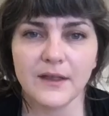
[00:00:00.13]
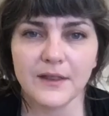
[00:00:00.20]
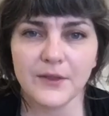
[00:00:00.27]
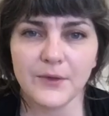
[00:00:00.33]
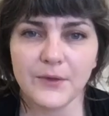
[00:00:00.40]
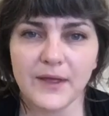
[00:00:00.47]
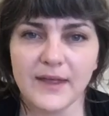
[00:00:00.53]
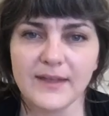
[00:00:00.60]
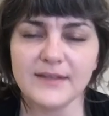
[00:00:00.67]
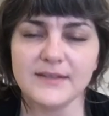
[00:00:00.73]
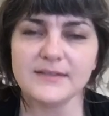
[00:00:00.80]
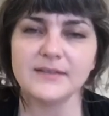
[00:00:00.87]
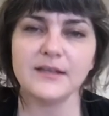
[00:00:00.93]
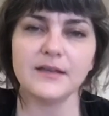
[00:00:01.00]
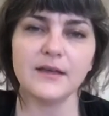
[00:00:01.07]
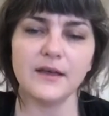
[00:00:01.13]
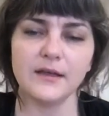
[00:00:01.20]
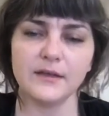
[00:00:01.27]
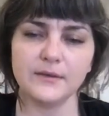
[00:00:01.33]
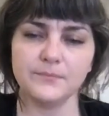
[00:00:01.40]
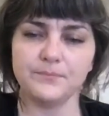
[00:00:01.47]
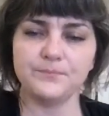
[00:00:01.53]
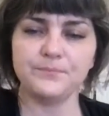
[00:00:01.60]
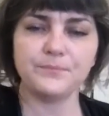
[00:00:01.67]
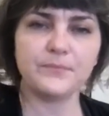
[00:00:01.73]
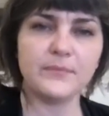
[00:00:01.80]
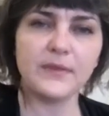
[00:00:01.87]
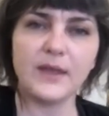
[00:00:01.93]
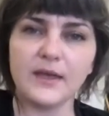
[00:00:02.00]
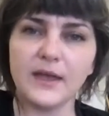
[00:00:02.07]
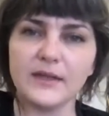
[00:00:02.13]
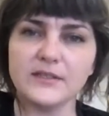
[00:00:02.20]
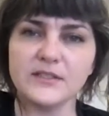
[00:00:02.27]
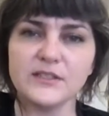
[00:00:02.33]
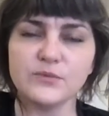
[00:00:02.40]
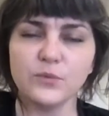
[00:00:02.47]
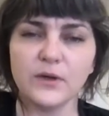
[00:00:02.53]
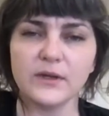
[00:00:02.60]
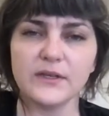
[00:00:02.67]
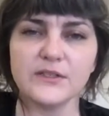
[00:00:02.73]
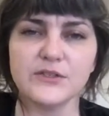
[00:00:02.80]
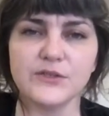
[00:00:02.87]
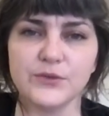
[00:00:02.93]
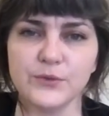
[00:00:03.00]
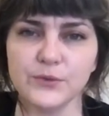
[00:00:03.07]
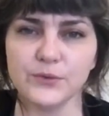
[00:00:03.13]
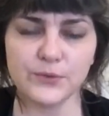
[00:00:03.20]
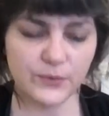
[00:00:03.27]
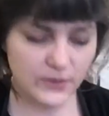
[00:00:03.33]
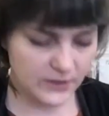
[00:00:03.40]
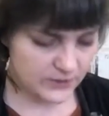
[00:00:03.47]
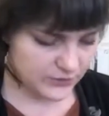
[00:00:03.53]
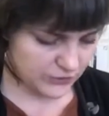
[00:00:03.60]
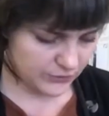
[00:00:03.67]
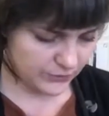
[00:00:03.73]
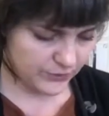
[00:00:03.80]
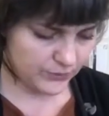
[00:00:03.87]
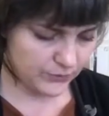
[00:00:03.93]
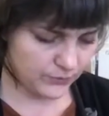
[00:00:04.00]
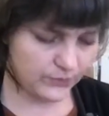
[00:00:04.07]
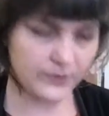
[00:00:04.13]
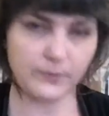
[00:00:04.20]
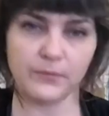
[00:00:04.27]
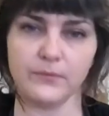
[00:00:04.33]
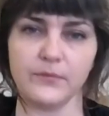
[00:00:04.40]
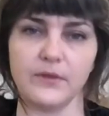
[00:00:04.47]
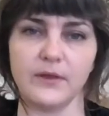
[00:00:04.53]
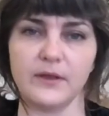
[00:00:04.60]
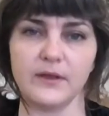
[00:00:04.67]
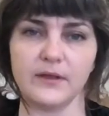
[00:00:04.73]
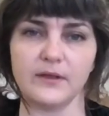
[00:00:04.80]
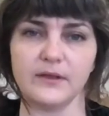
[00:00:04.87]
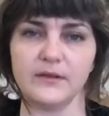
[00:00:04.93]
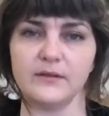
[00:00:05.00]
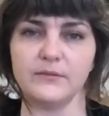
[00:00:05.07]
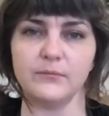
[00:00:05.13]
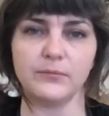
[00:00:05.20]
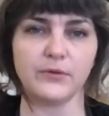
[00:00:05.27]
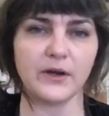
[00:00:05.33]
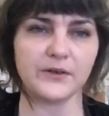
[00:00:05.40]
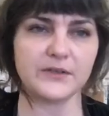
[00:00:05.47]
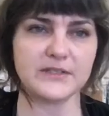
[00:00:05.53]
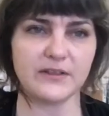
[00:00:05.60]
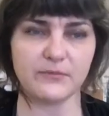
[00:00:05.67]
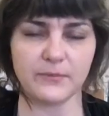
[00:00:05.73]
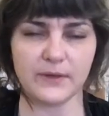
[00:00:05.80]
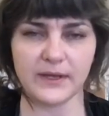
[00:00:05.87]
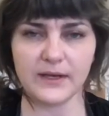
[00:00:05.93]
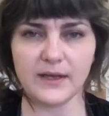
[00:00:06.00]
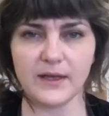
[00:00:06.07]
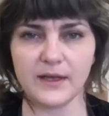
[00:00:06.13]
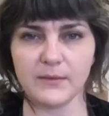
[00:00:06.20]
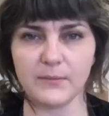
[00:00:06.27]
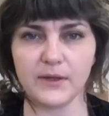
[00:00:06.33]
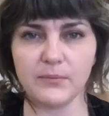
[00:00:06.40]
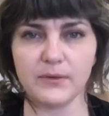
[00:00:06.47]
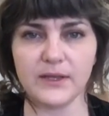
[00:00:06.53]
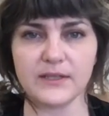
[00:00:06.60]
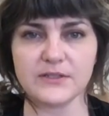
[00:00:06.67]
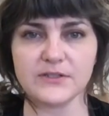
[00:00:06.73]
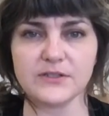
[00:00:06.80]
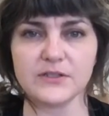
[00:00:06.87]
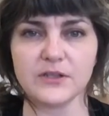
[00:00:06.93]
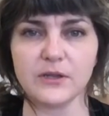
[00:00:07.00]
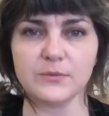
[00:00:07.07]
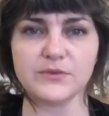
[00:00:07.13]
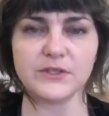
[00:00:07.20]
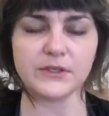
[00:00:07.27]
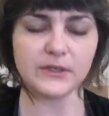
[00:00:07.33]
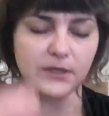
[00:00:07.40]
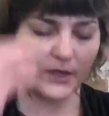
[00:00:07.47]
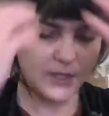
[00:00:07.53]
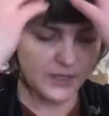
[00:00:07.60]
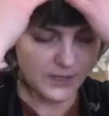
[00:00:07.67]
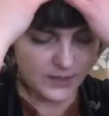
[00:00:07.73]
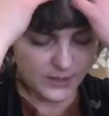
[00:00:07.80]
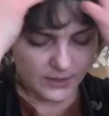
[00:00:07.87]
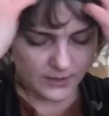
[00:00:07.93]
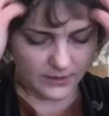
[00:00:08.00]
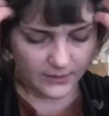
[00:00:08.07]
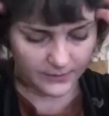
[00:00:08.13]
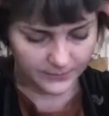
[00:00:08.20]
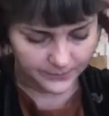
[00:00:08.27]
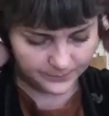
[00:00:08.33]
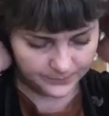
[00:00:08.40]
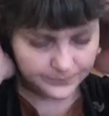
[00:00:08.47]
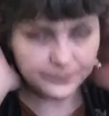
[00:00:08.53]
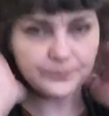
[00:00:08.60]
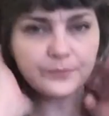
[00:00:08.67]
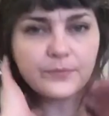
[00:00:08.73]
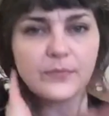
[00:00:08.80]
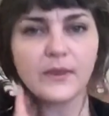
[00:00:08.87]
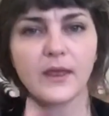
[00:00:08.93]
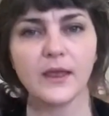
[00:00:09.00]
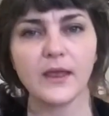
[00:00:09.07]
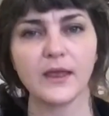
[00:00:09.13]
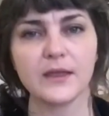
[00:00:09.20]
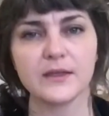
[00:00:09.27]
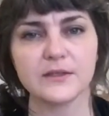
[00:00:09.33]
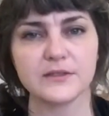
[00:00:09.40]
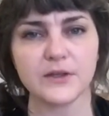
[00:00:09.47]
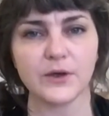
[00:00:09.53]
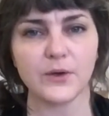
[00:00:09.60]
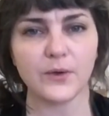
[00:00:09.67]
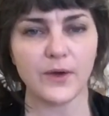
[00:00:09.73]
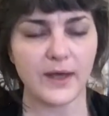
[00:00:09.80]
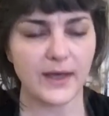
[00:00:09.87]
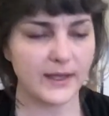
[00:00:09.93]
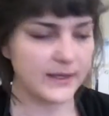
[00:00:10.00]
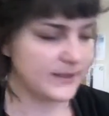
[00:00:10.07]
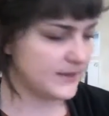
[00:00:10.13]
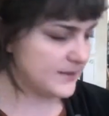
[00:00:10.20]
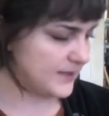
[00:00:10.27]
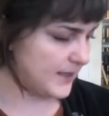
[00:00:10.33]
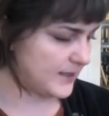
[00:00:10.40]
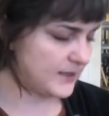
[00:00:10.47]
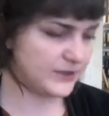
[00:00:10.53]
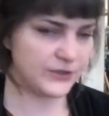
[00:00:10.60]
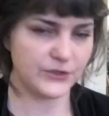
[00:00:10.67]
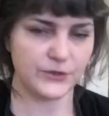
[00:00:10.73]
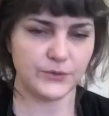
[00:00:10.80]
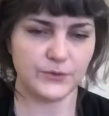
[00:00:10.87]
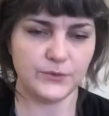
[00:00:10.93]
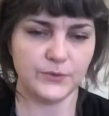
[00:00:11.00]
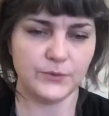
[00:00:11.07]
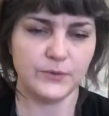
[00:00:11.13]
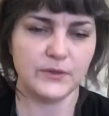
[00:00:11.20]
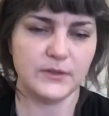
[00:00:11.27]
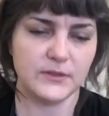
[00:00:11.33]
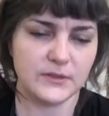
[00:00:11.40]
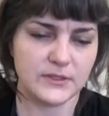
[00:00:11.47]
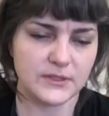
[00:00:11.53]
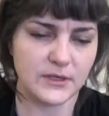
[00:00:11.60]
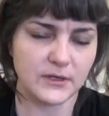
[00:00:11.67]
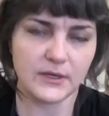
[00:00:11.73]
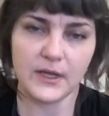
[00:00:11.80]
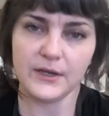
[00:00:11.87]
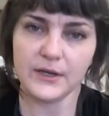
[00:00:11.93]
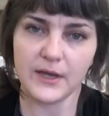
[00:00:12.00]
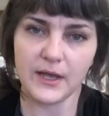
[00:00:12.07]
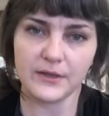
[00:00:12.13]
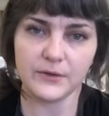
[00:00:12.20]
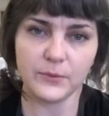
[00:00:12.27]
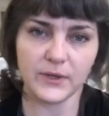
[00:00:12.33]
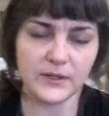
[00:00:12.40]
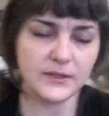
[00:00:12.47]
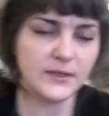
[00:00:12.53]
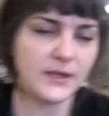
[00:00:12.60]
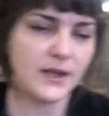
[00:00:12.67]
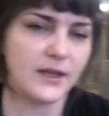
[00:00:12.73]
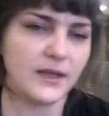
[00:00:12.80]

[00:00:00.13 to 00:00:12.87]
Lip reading: Hello guys. I just wanted to show you the progress I've made on my plaster sculpture. Um, so I decided to start another one.